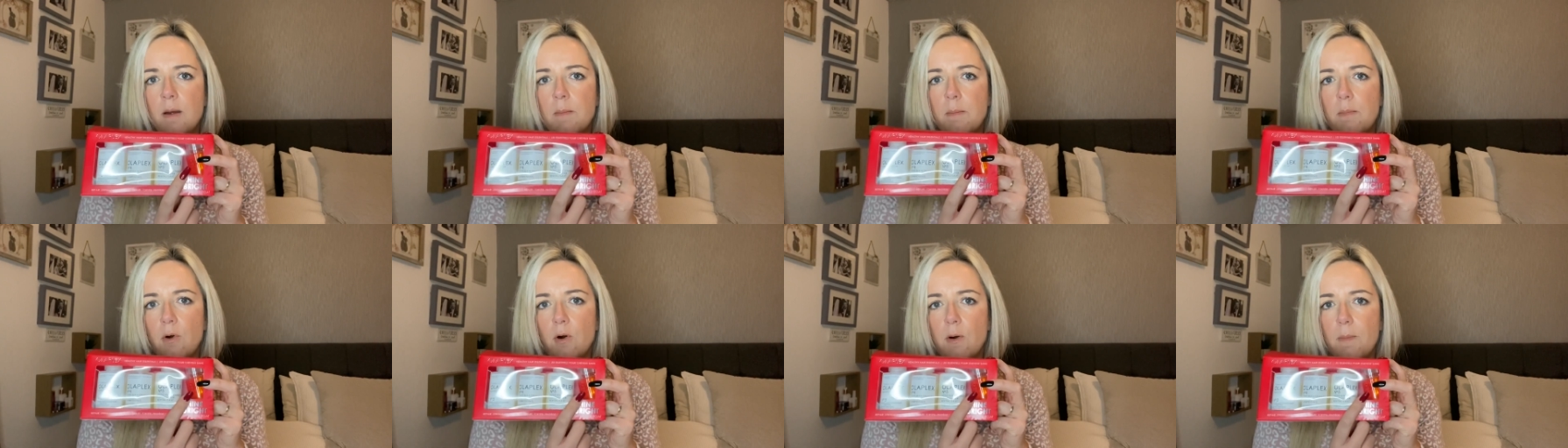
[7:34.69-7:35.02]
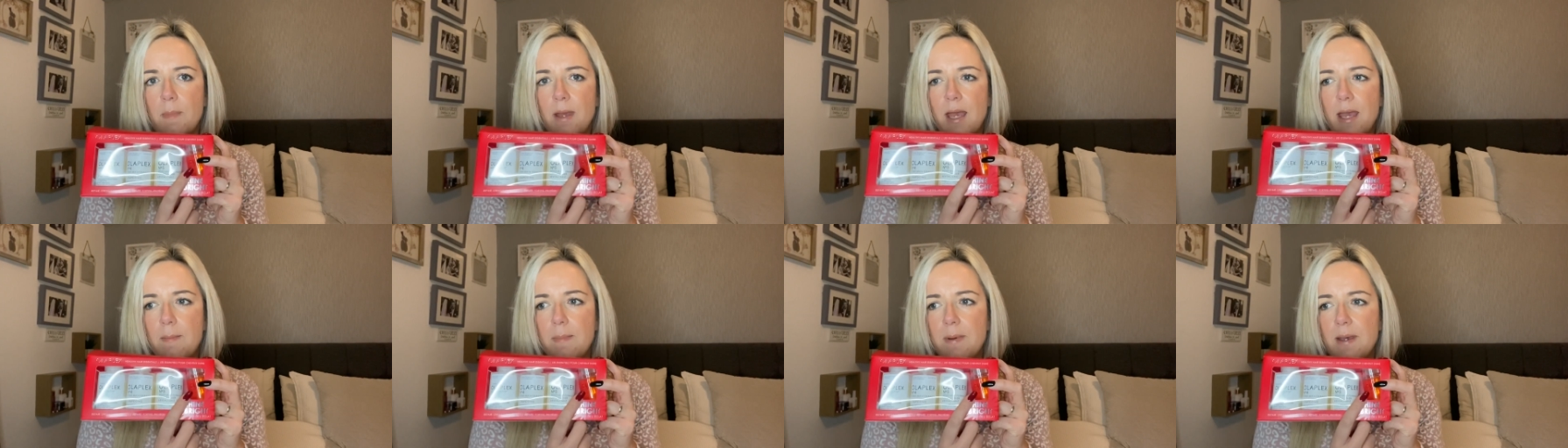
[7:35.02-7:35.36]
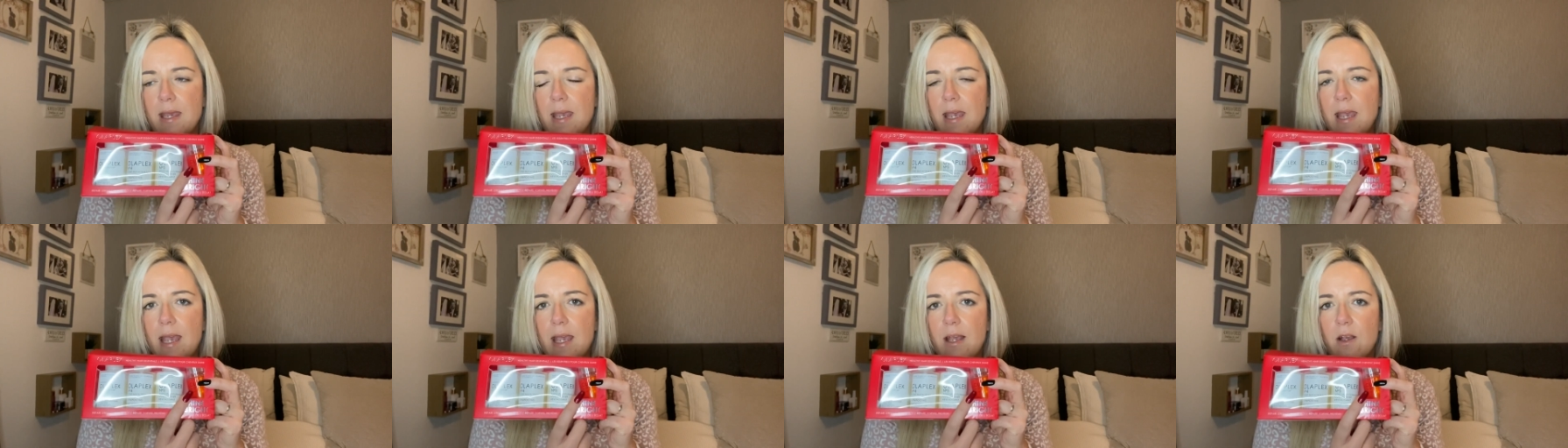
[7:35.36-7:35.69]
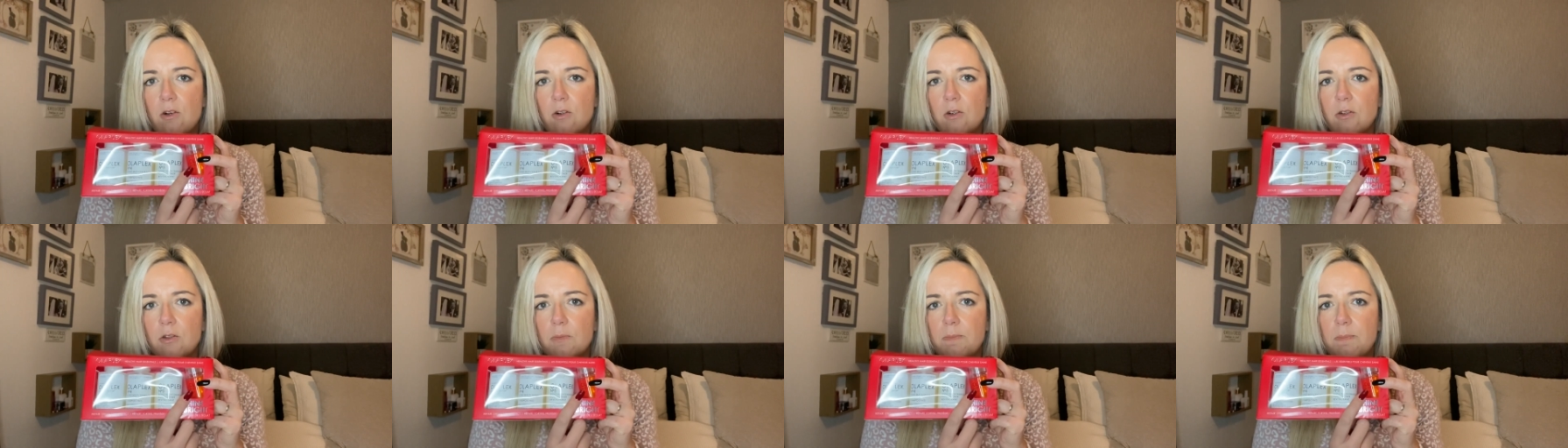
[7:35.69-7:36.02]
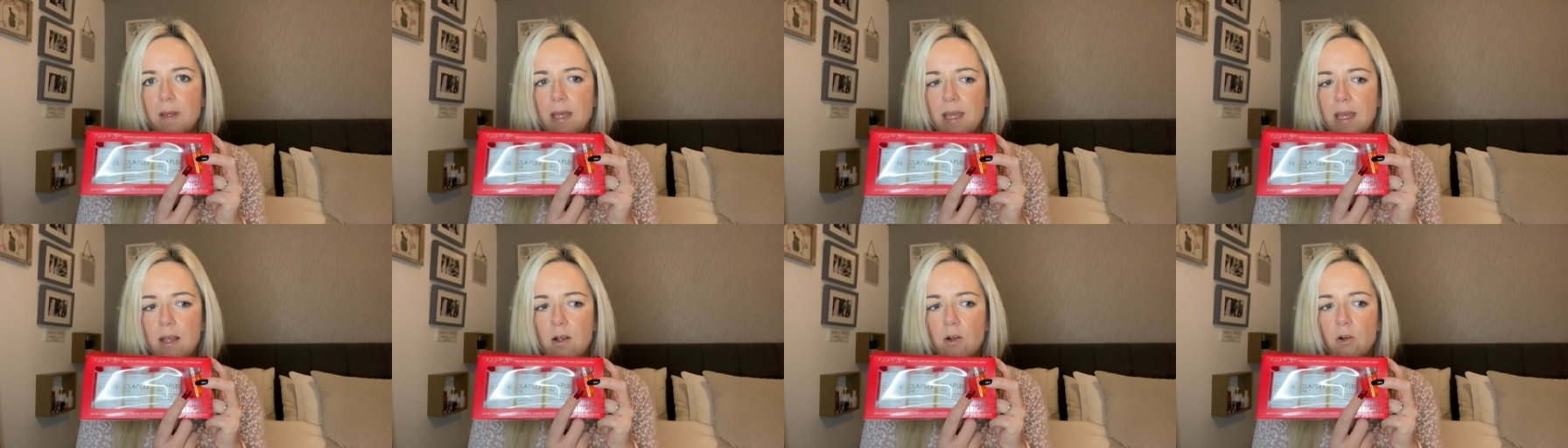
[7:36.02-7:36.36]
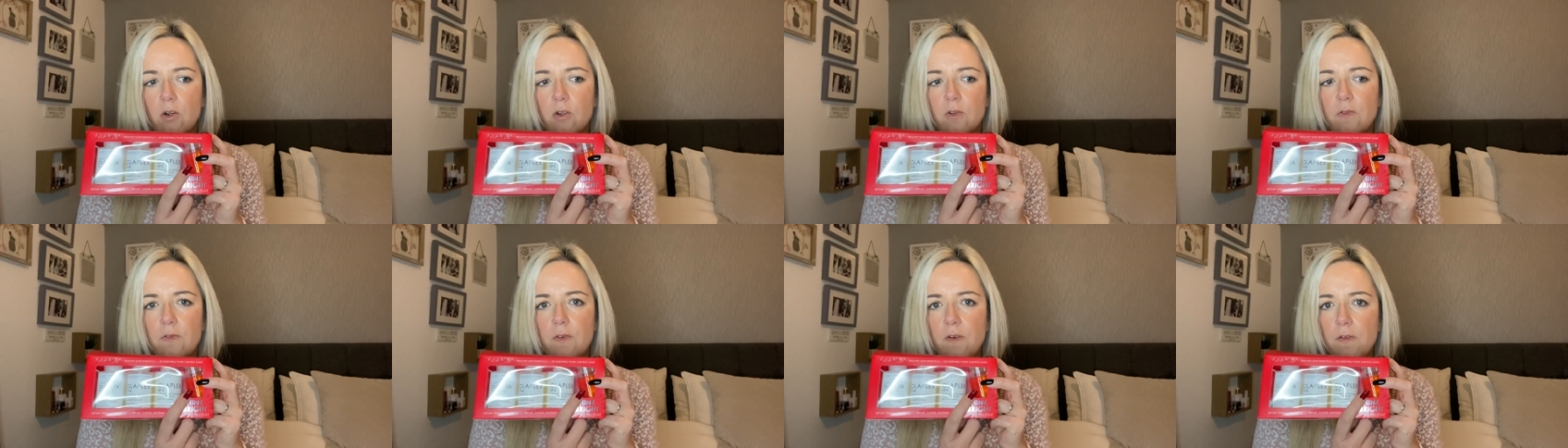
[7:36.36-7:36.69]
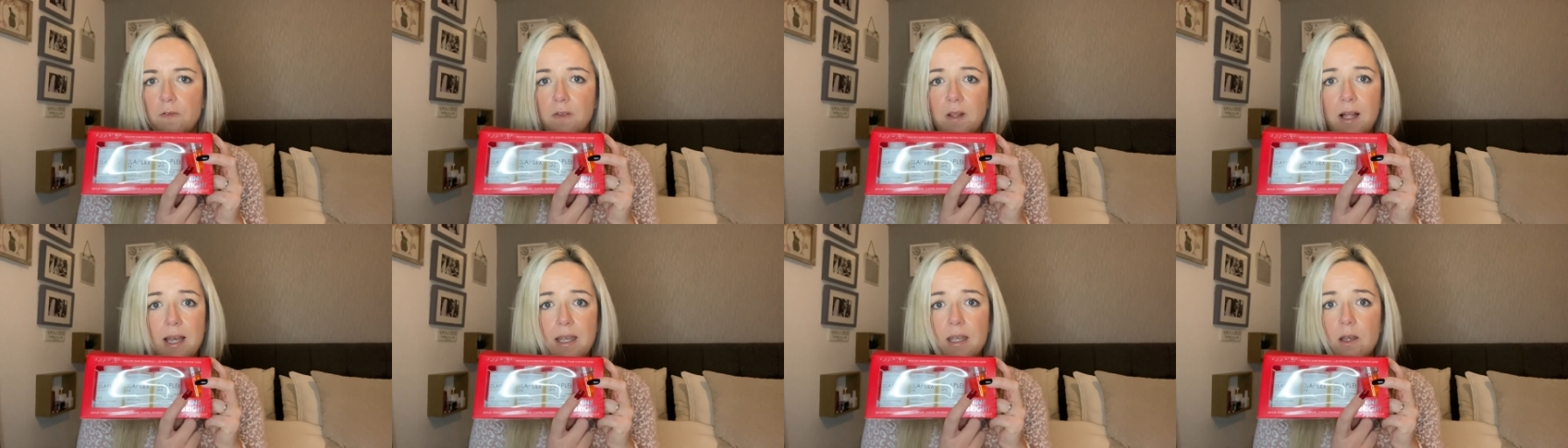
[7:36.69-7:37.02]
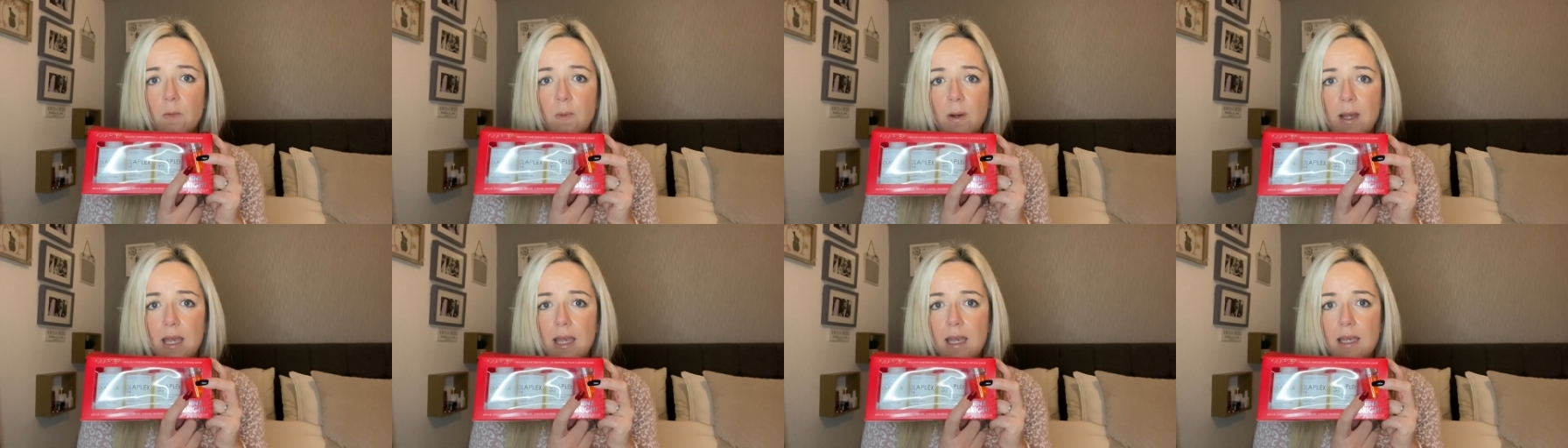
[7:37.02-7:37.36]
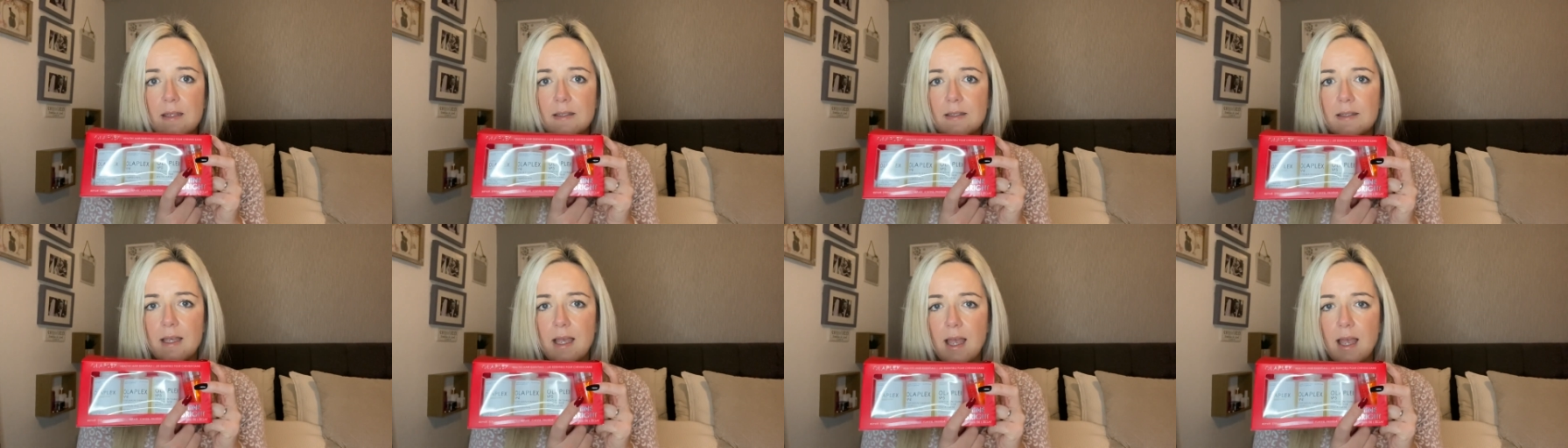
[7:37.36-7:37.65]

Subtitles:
but maybe it could be good for flyaways.